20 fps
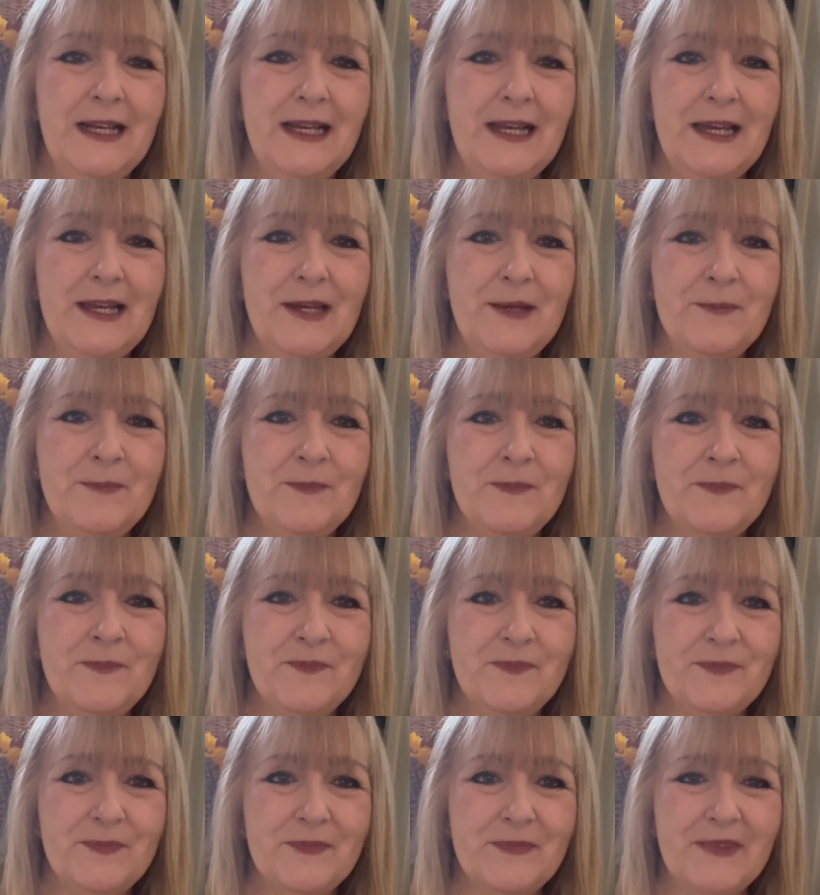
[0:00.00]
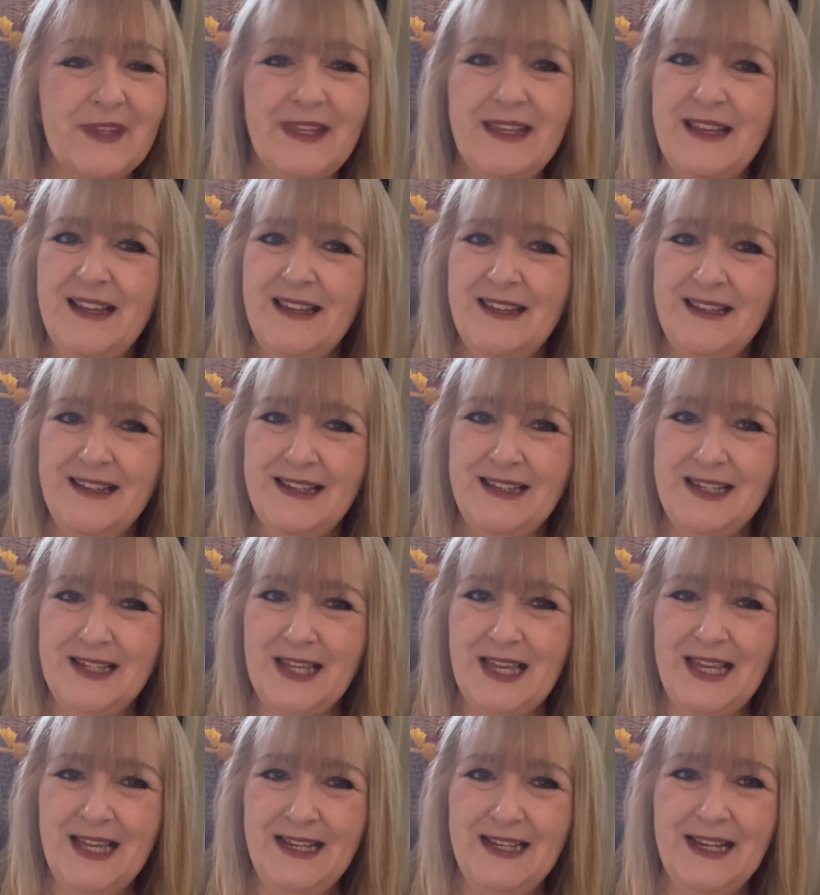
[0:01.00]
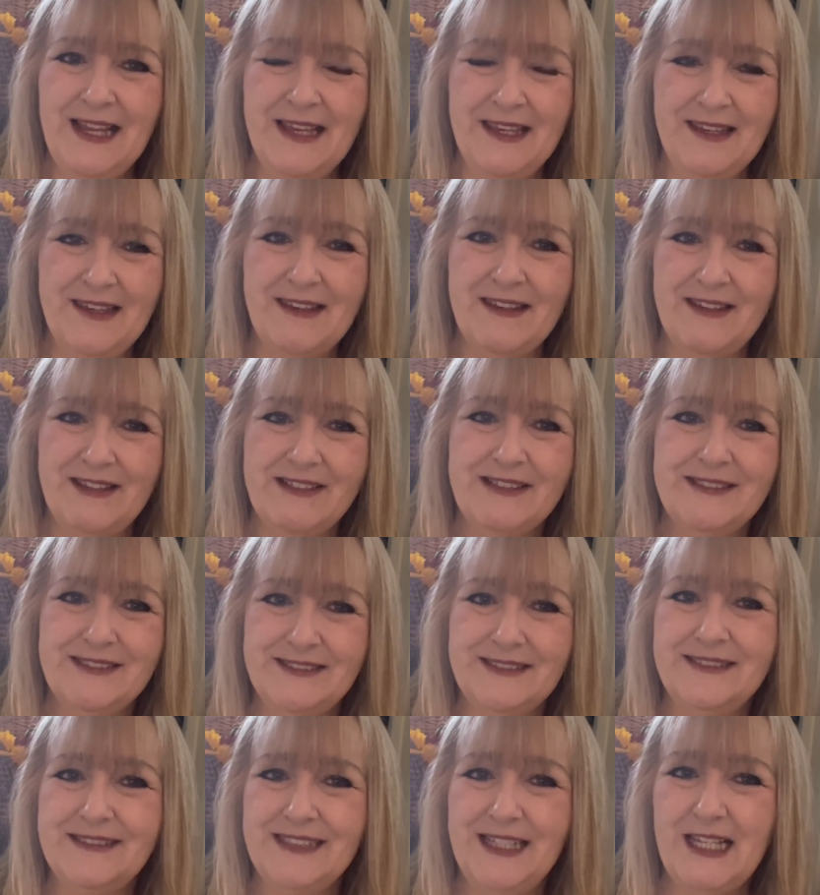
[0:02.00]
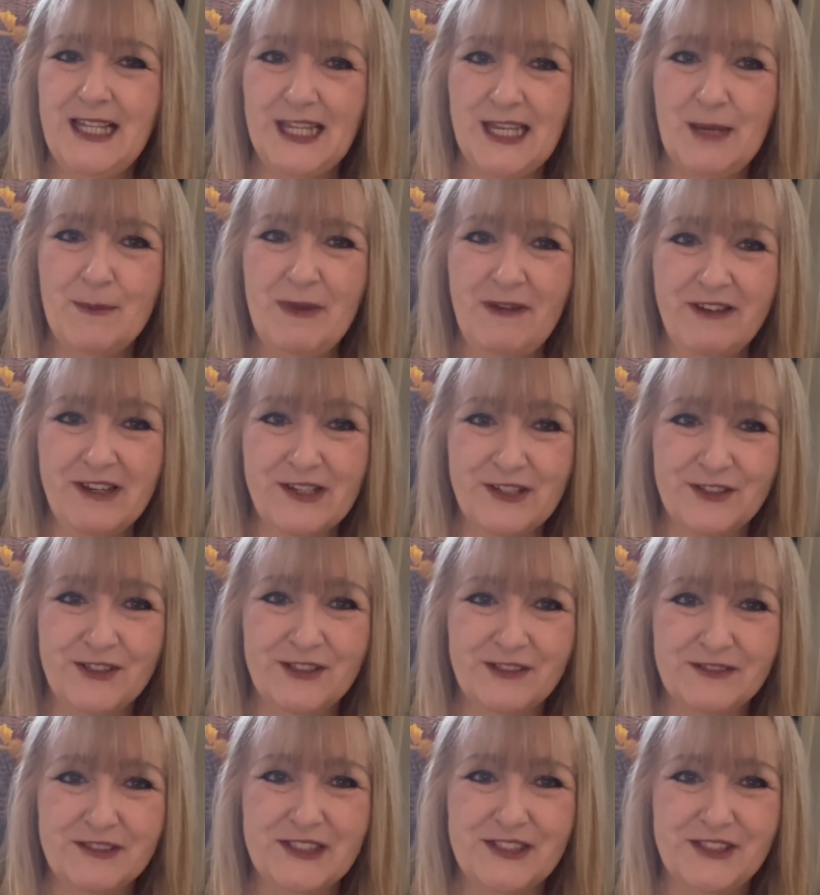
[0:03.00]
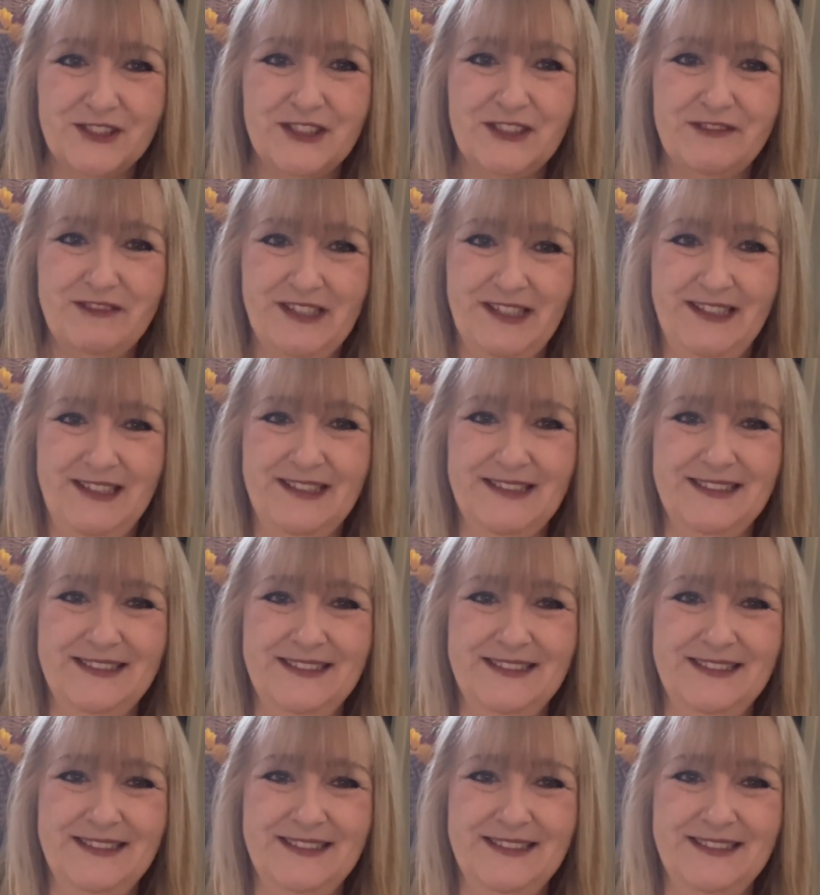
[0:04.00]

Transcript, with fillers: Um, yeah, I like I like American Horror Story.